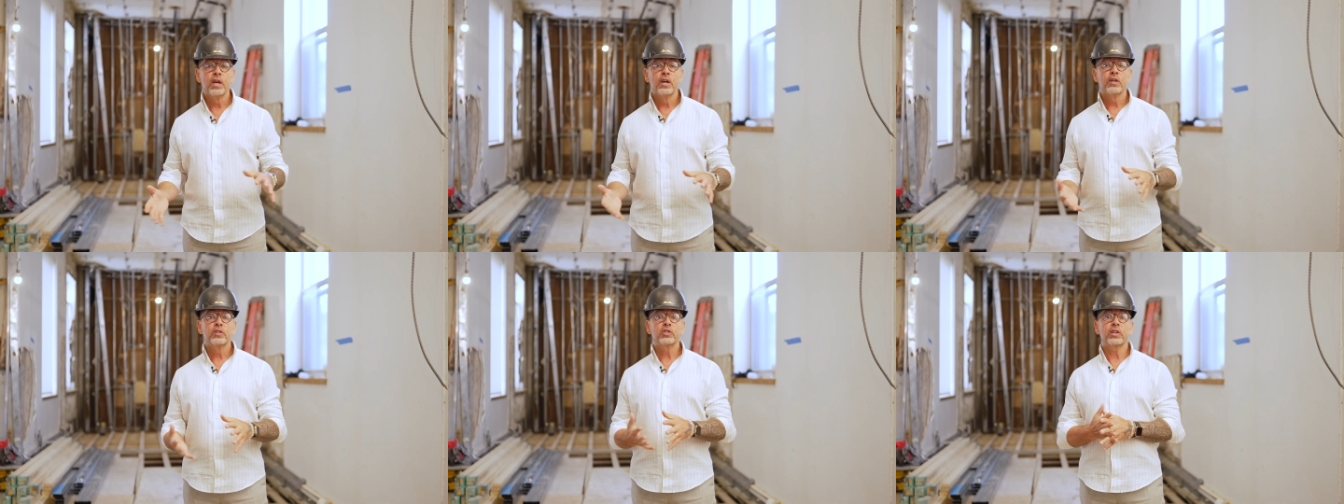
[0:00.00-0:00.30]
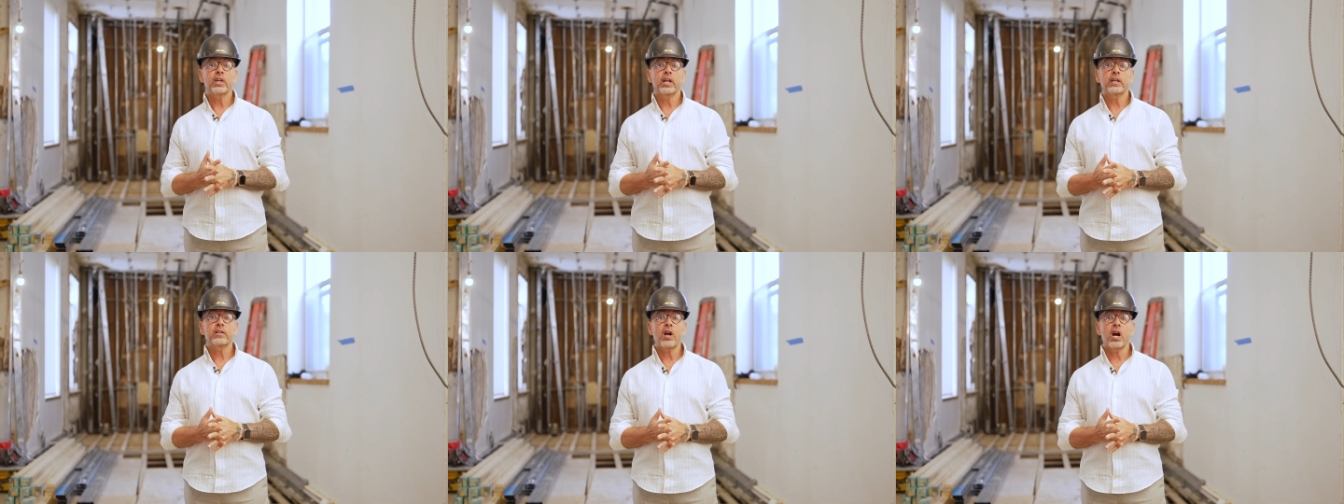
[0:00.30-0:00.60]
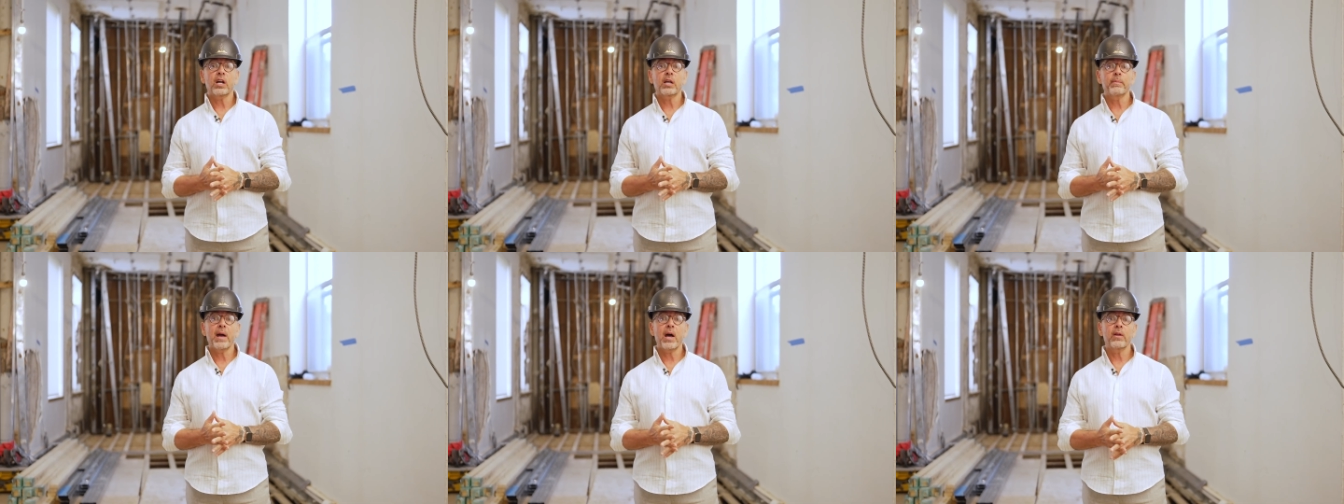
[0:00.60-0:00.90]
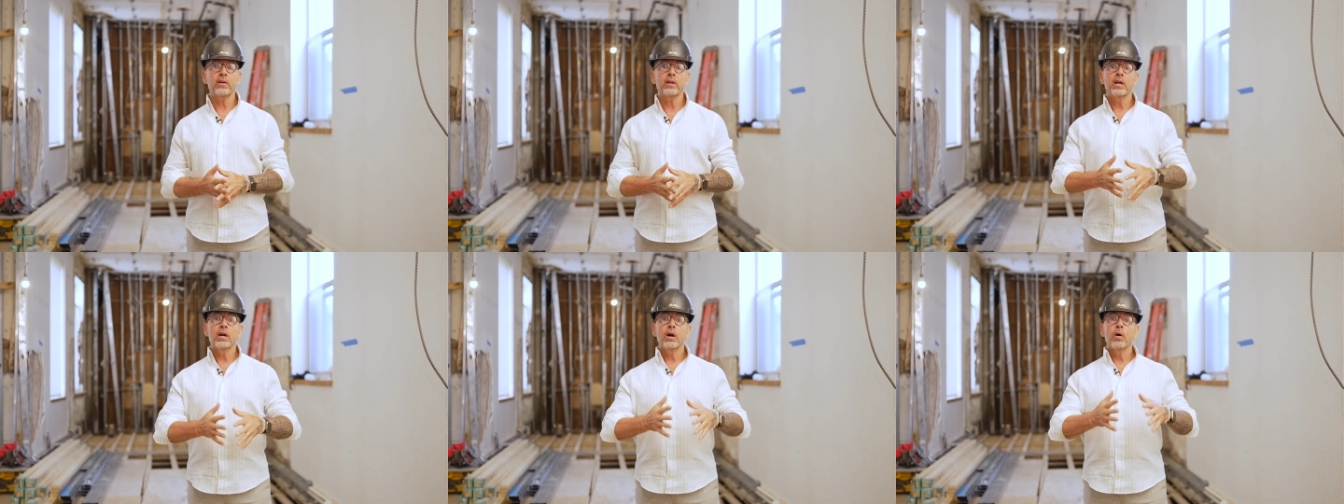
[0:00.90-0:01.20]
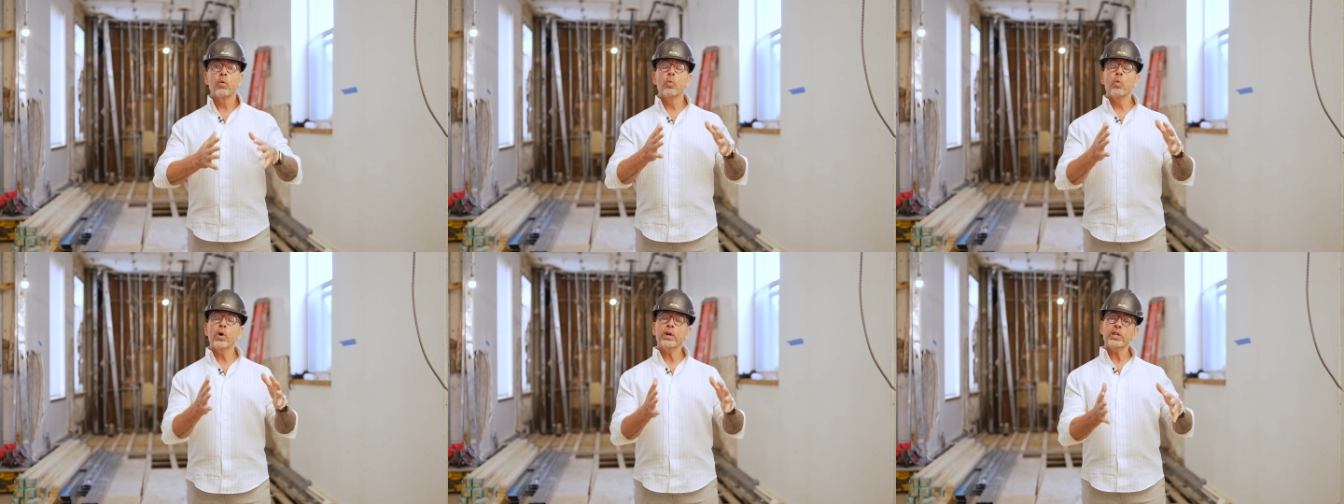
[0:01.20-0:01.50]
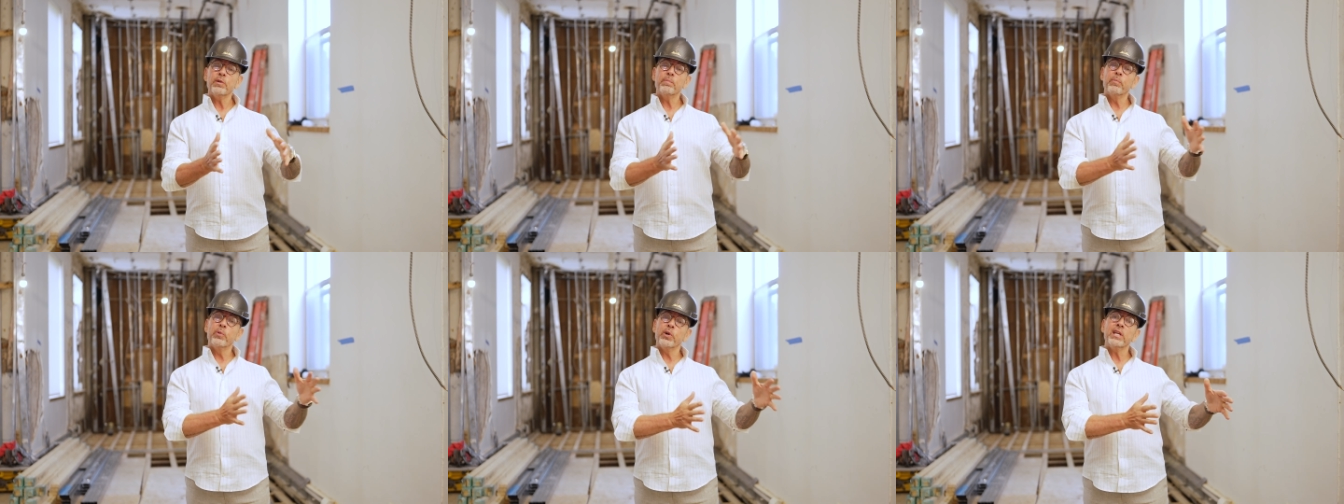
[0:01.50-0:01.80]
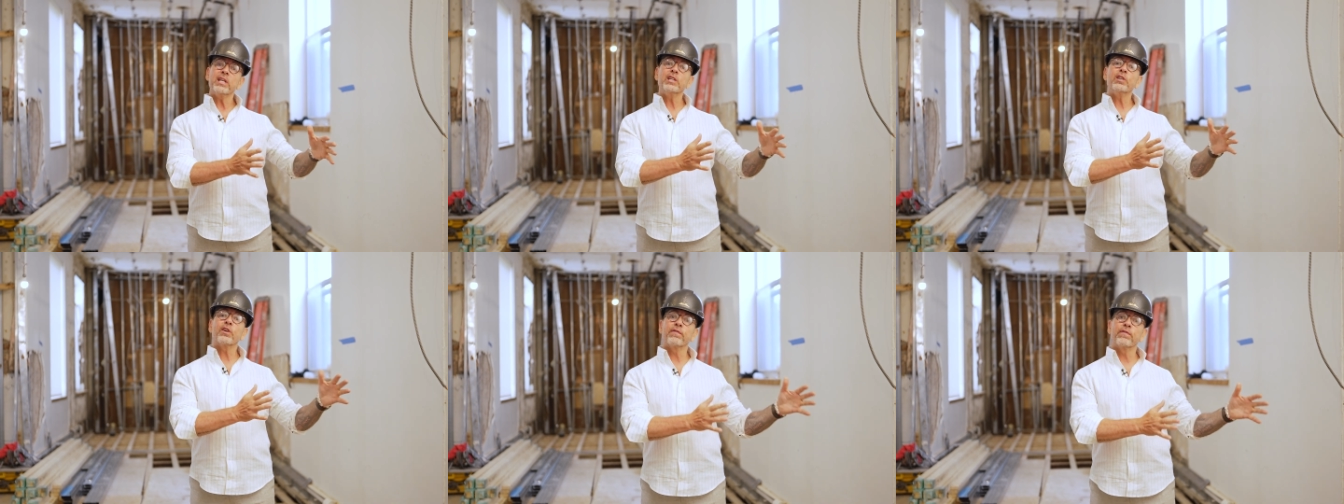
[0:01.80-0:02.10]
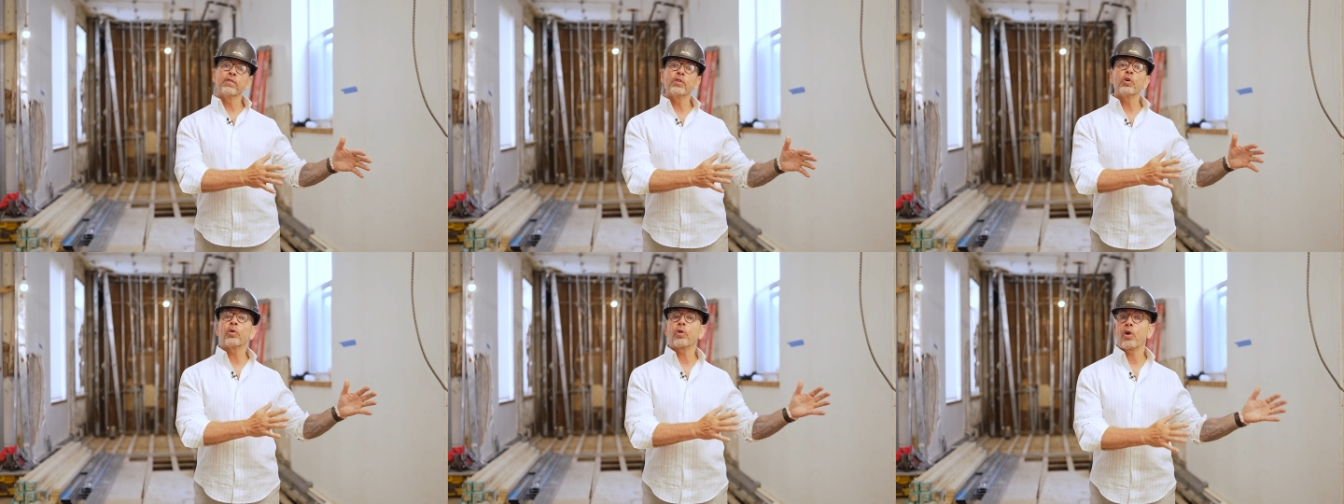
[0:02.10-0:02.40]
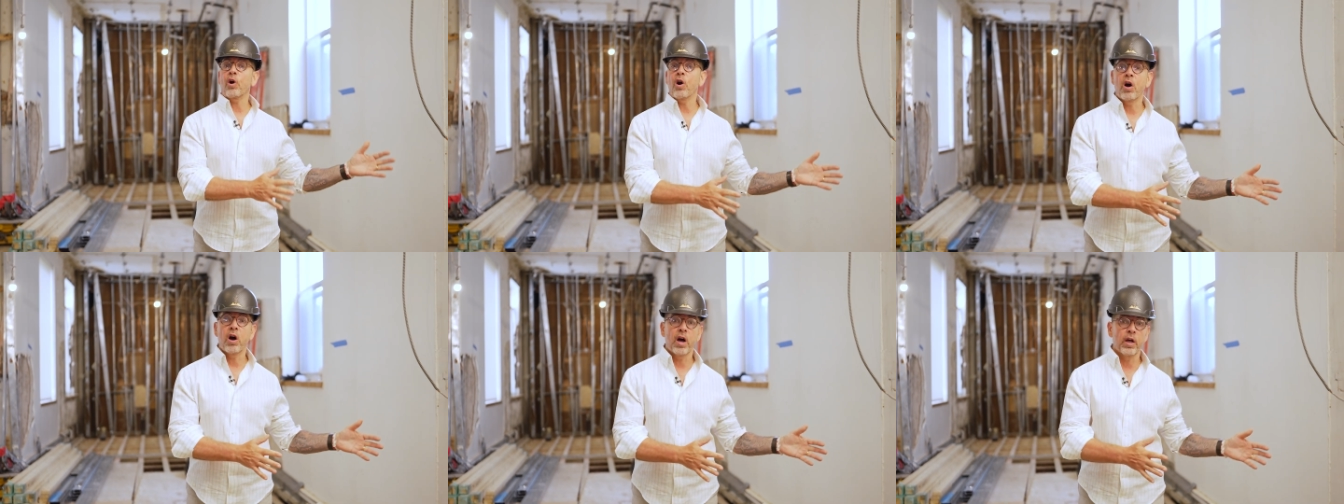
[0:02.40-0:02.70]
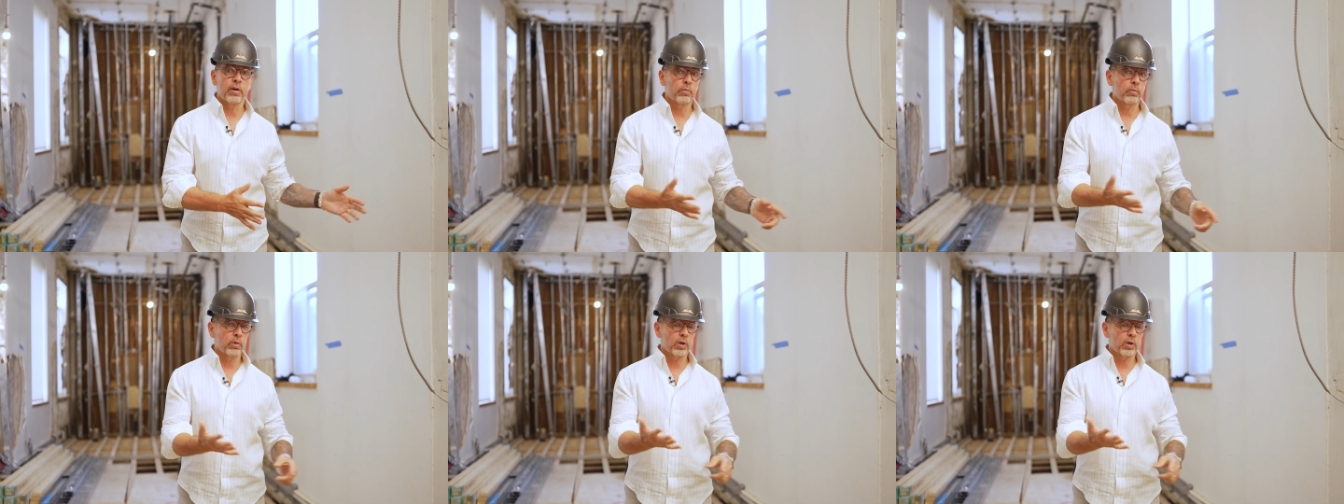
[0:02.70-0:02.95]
So you got to talk about what are you putting your floor on?